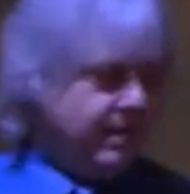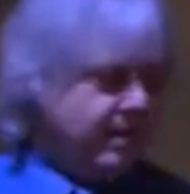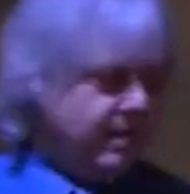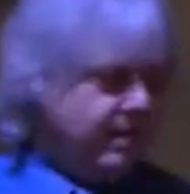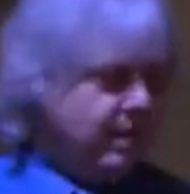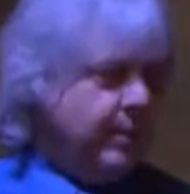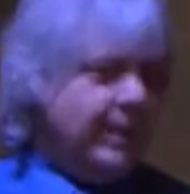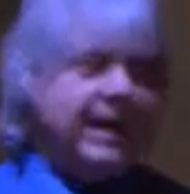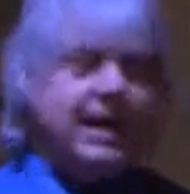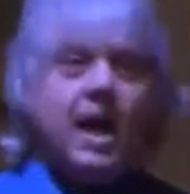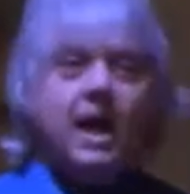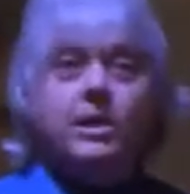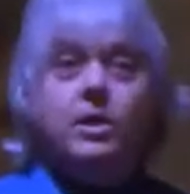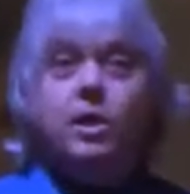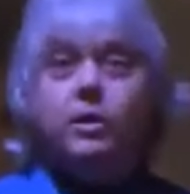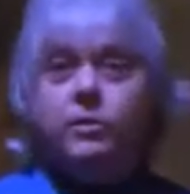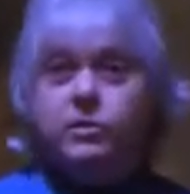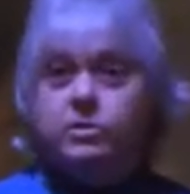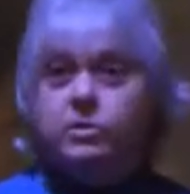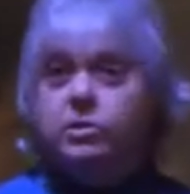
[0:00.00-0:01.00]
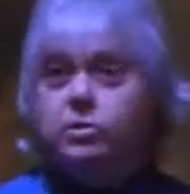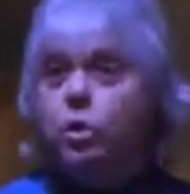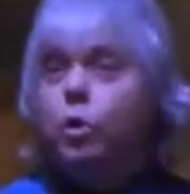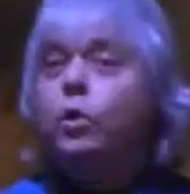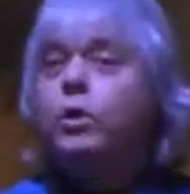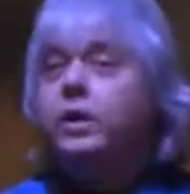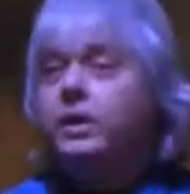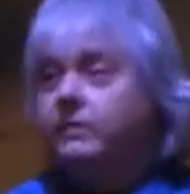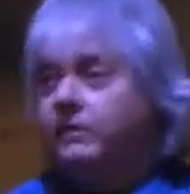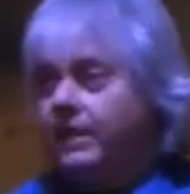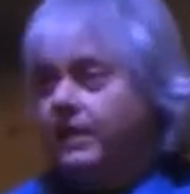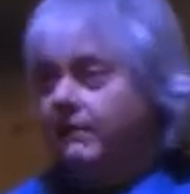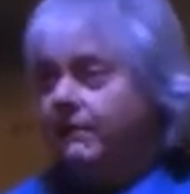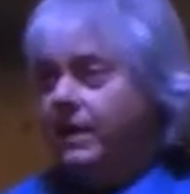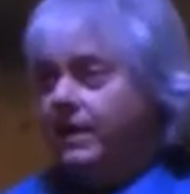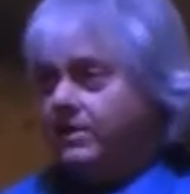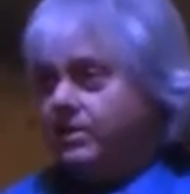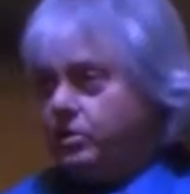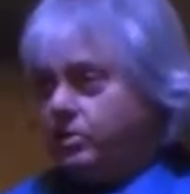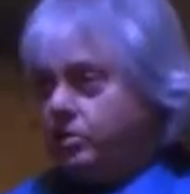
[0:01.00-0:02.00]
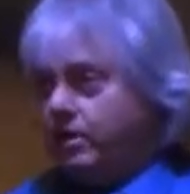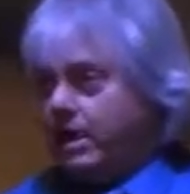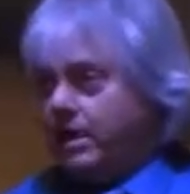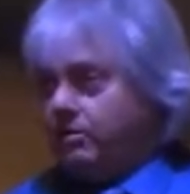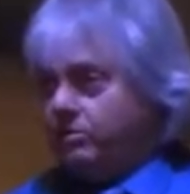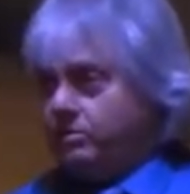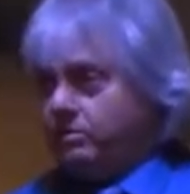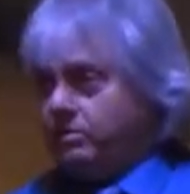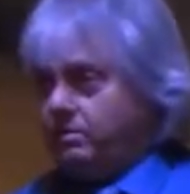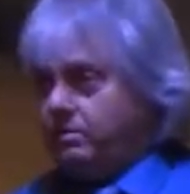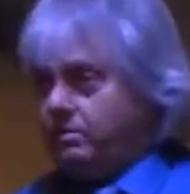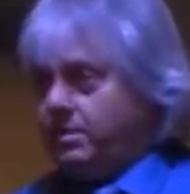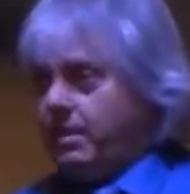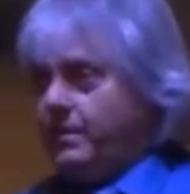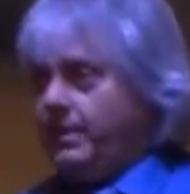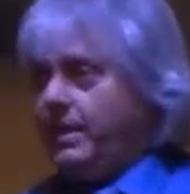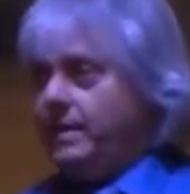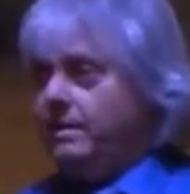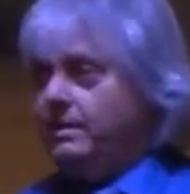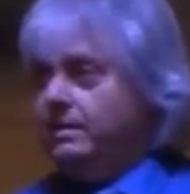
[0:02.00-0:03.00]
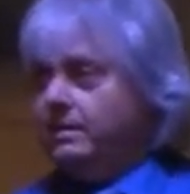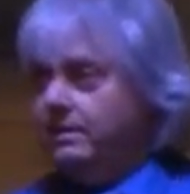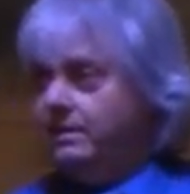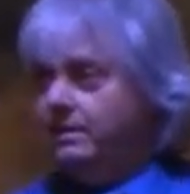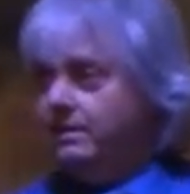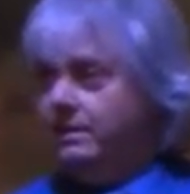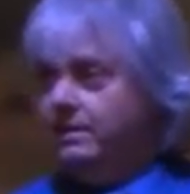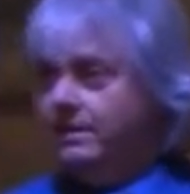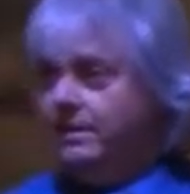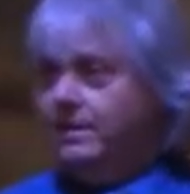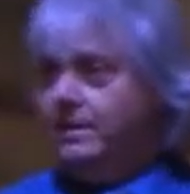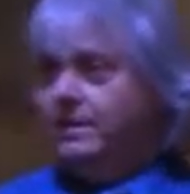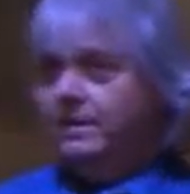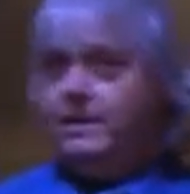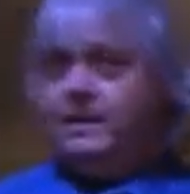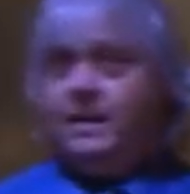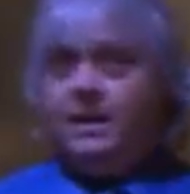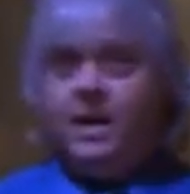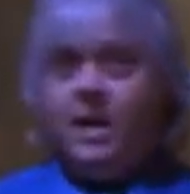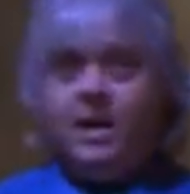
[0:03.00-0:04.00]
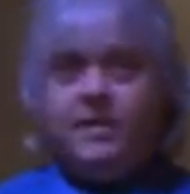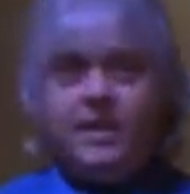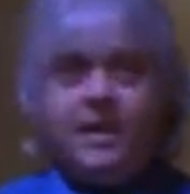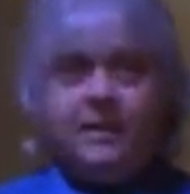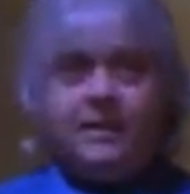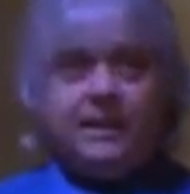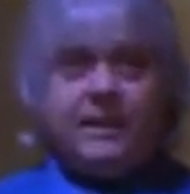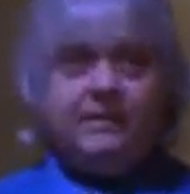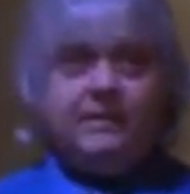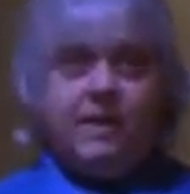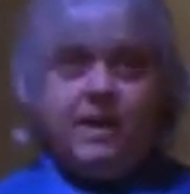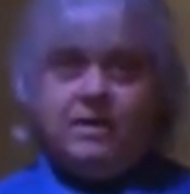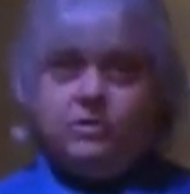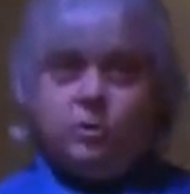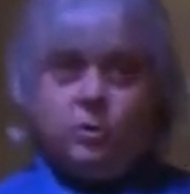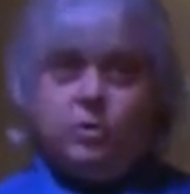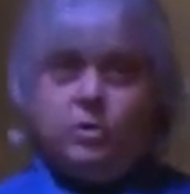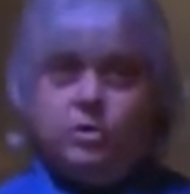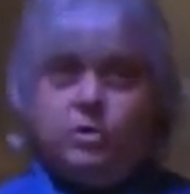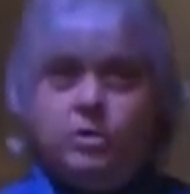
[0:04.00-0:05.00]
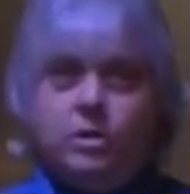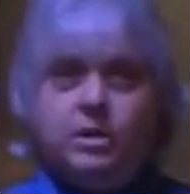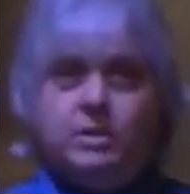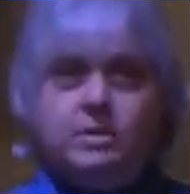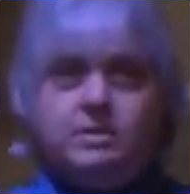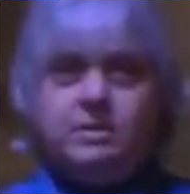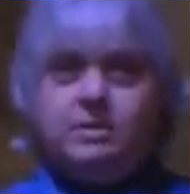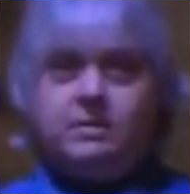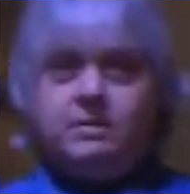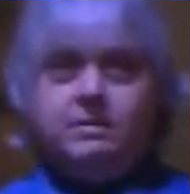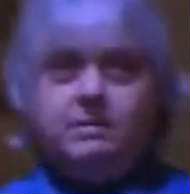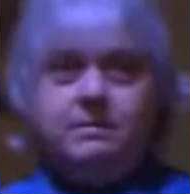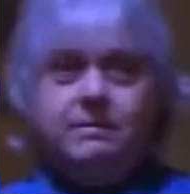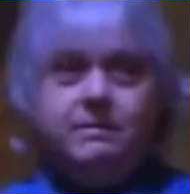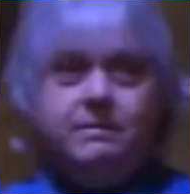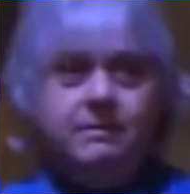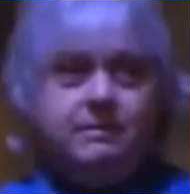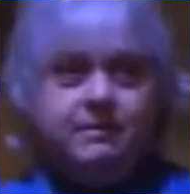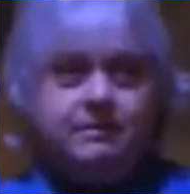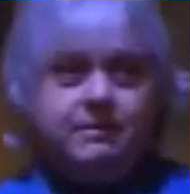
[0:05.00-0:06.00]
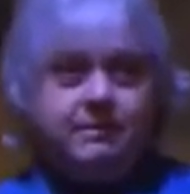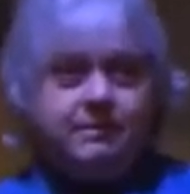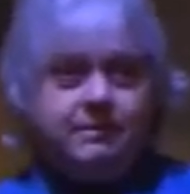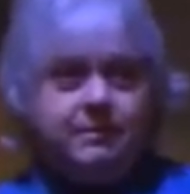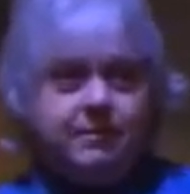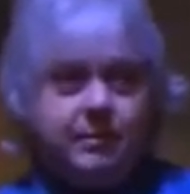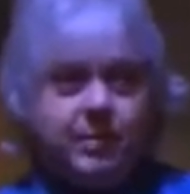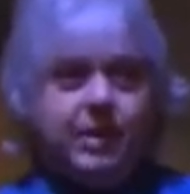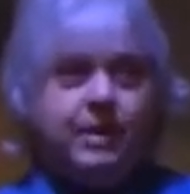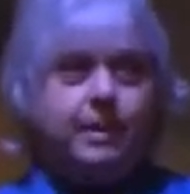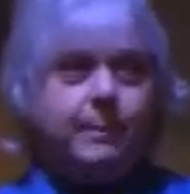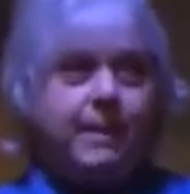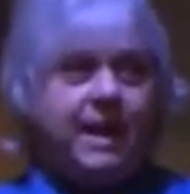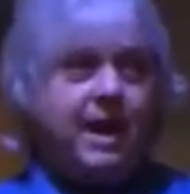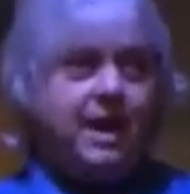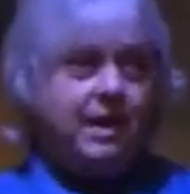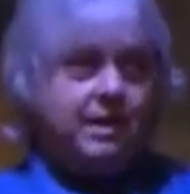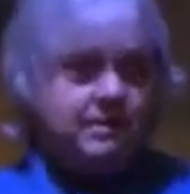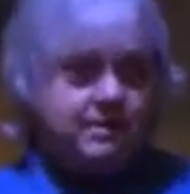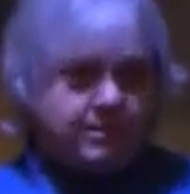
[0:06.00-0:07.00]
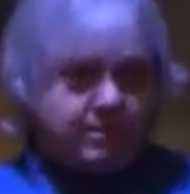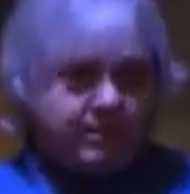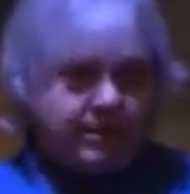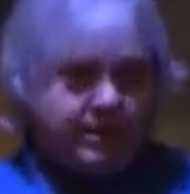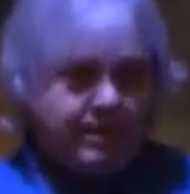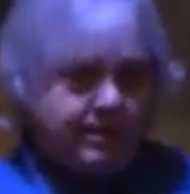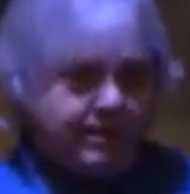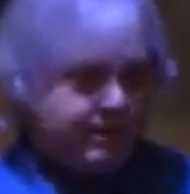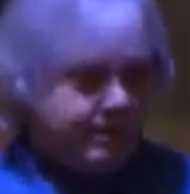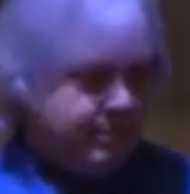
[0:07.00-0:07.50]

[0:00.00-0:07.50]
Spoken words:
You may not know the story of Levi Strauss. I mean, I thought Levi's were just a pair of pants, right?